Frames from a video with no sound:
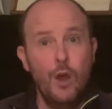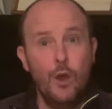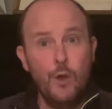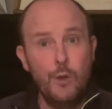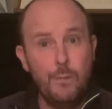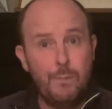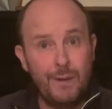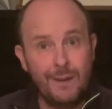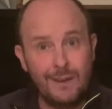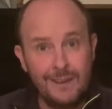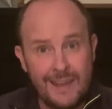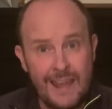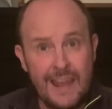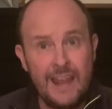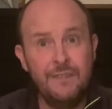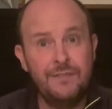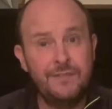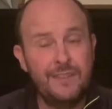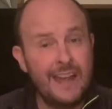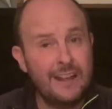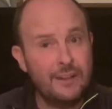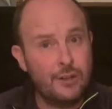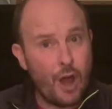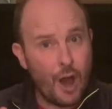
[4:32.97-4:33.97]
who believed
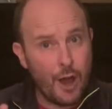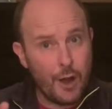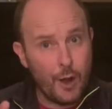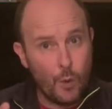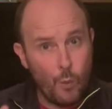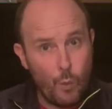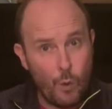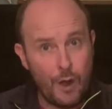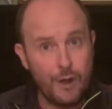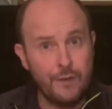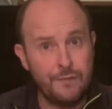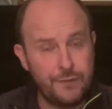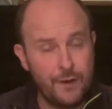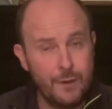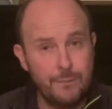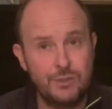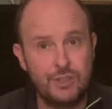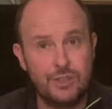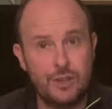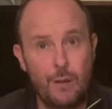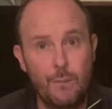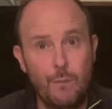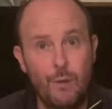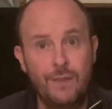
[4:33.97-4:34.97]
they'd got a word from
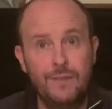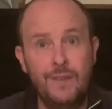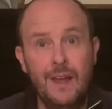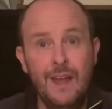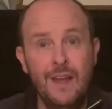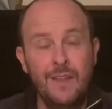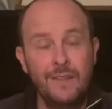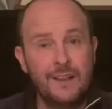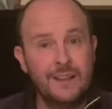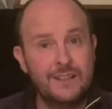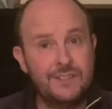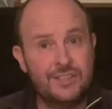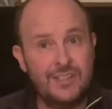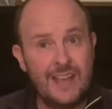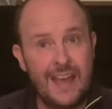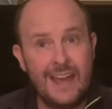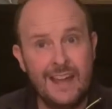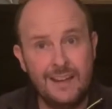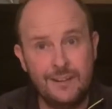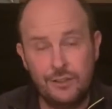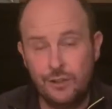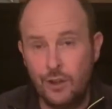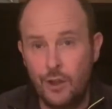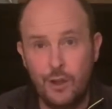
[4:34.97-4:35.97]
someone that
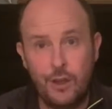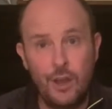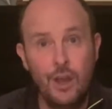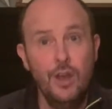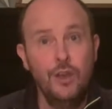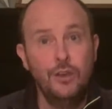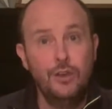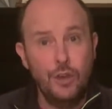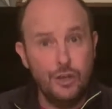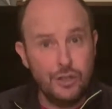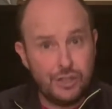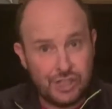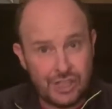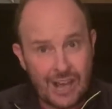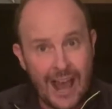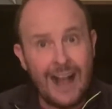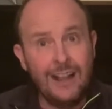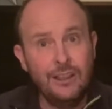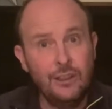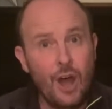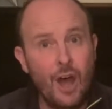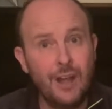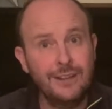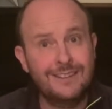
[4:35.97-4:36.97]
said, Look, you
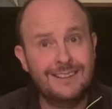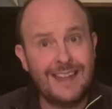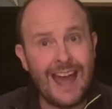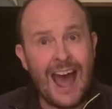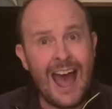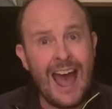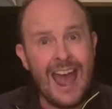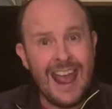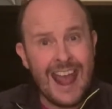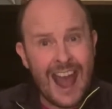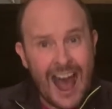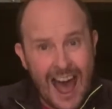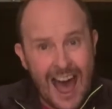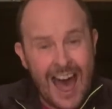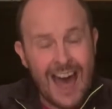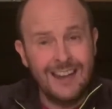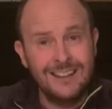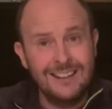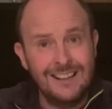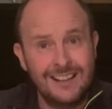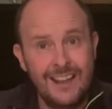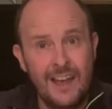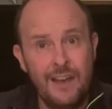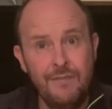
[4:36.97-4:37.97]
shall not die
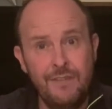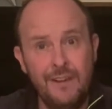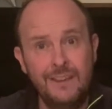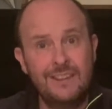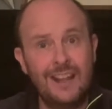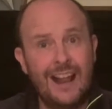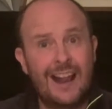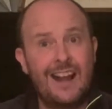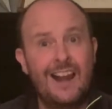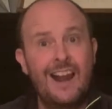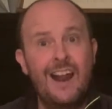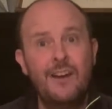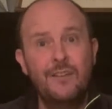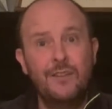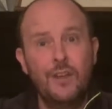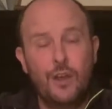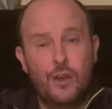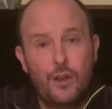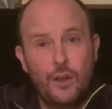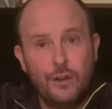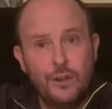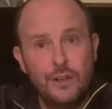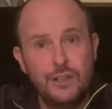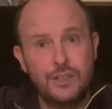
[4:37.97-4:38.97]
and live and declare the
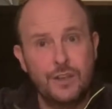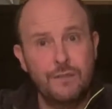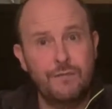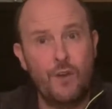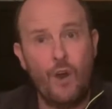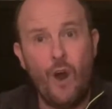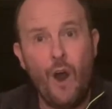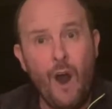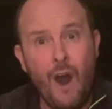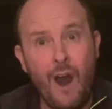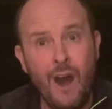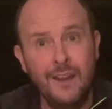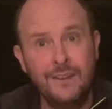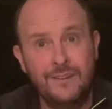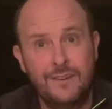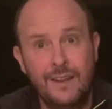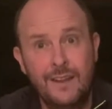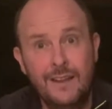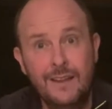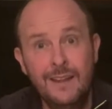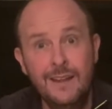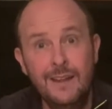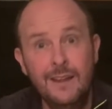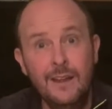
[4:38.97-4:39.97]
goodness of God.
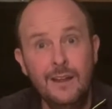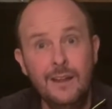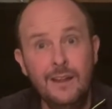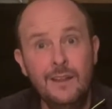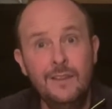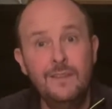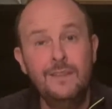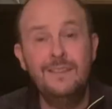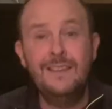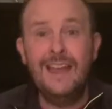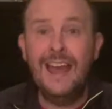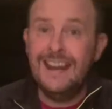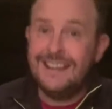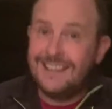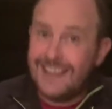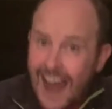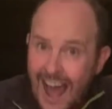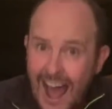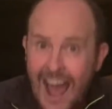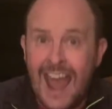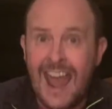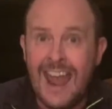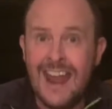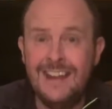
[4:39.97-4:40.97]
They
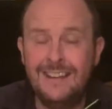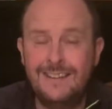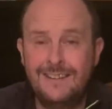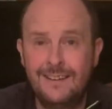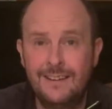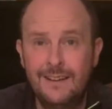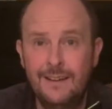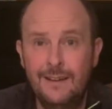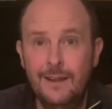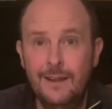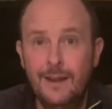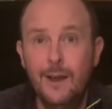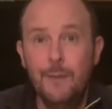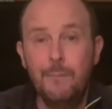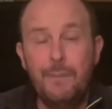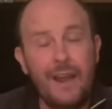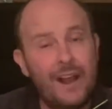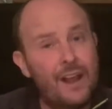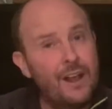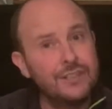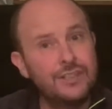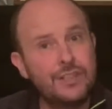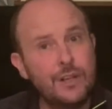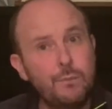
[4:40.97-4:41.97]
died
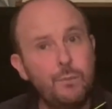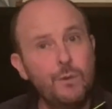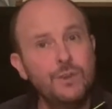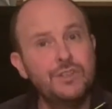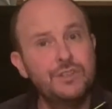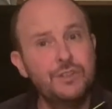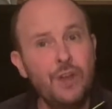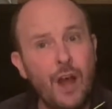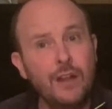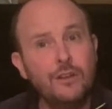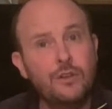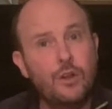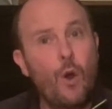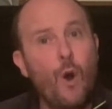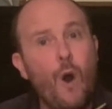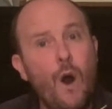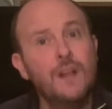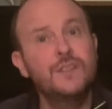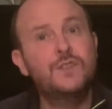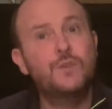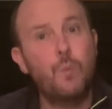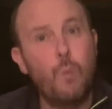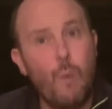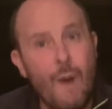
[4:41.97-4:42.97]
because it was not
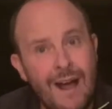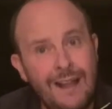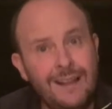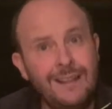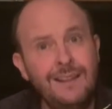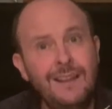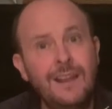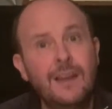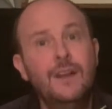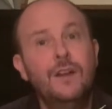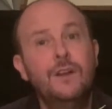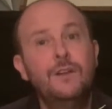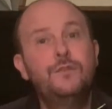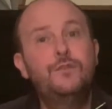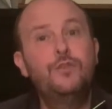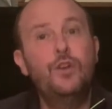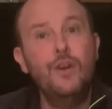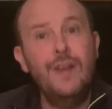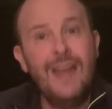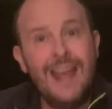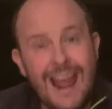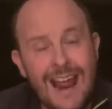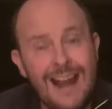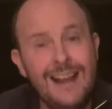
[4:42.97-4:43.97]
God's will to
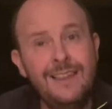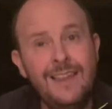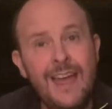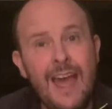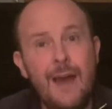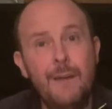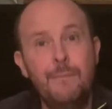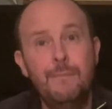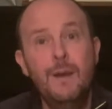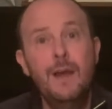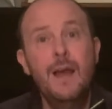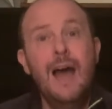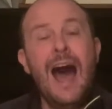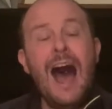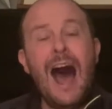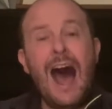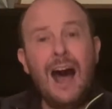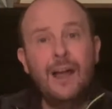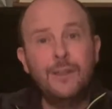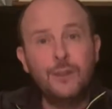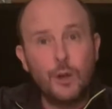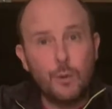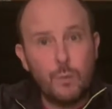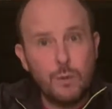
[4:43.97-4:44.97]
heal them.
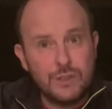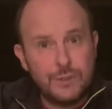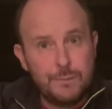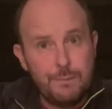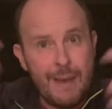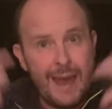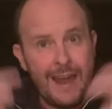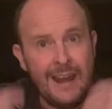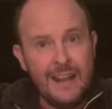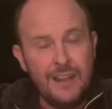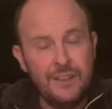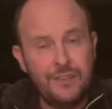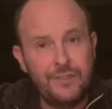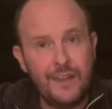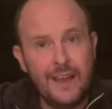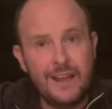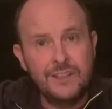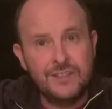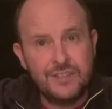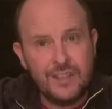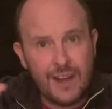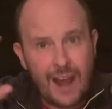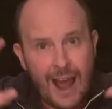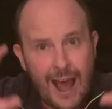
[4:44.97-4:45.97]
And there was many
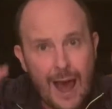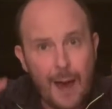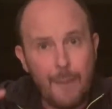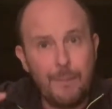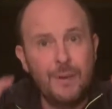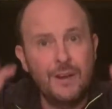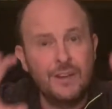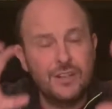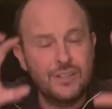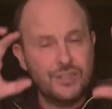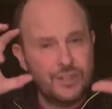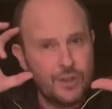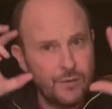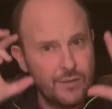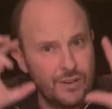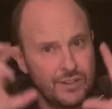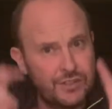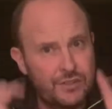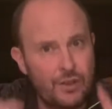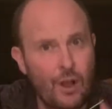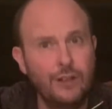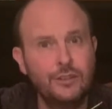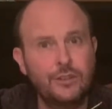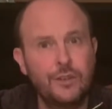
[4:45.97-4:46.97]
things that happened as a
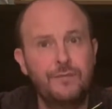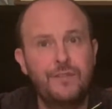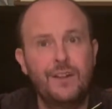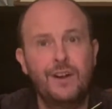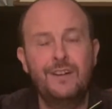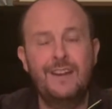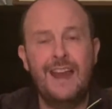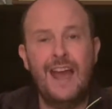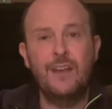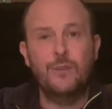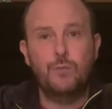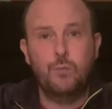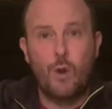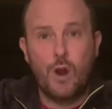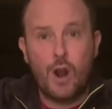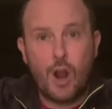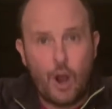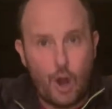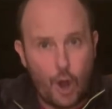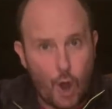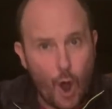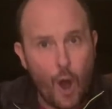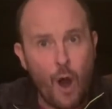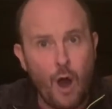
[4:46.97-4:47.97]
result of their death where
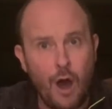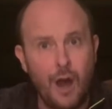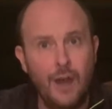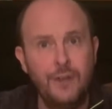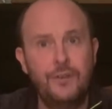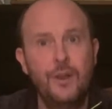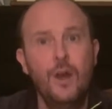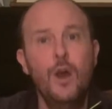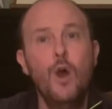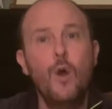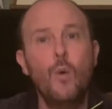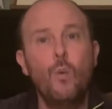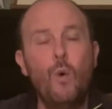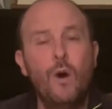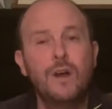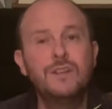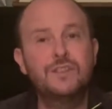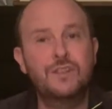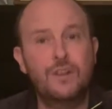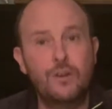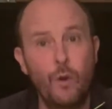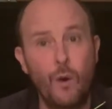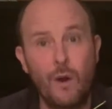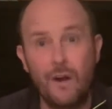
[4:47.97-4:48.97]
God was
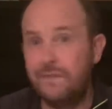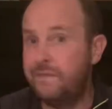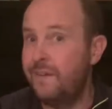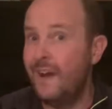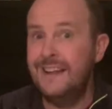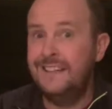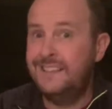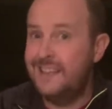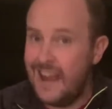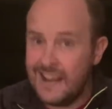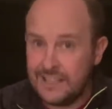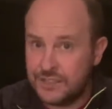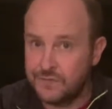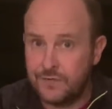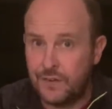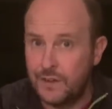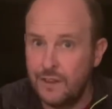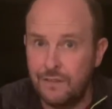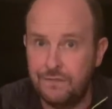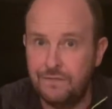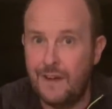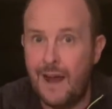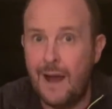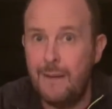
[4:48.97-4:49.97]
glorified. Yes, for the
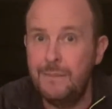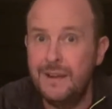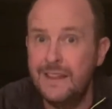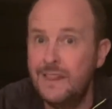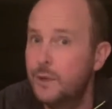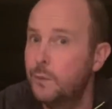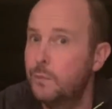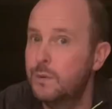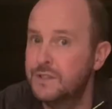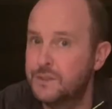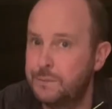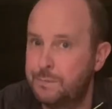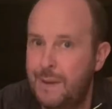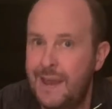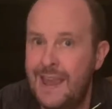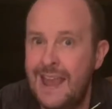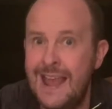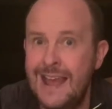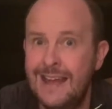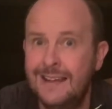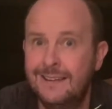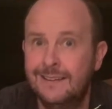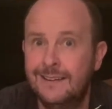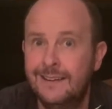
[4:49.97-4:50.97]
family there was
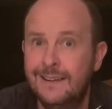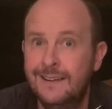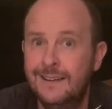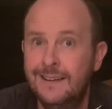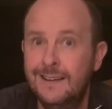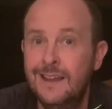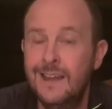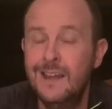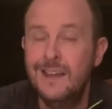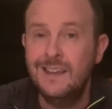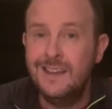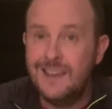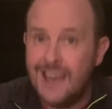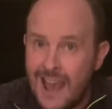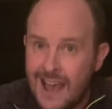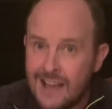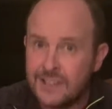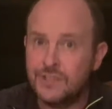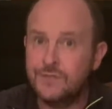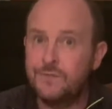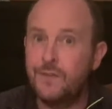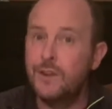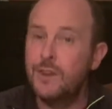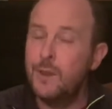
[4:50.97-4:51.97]
pain.
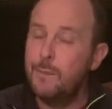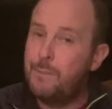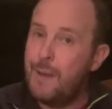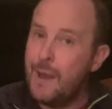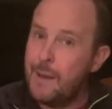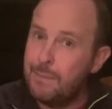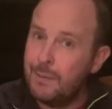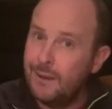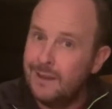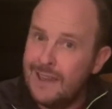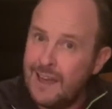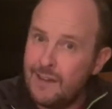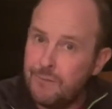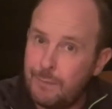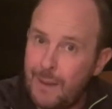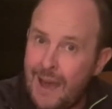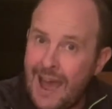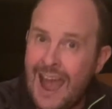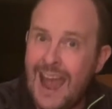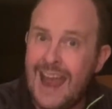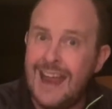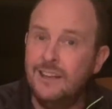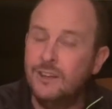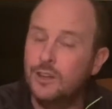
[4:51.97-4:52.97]
Yes, for the people left
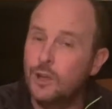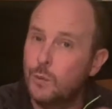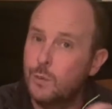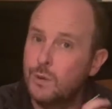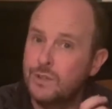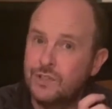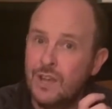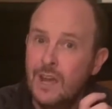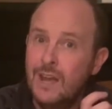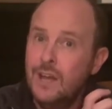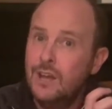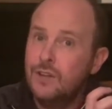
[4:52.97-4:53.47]
behind there was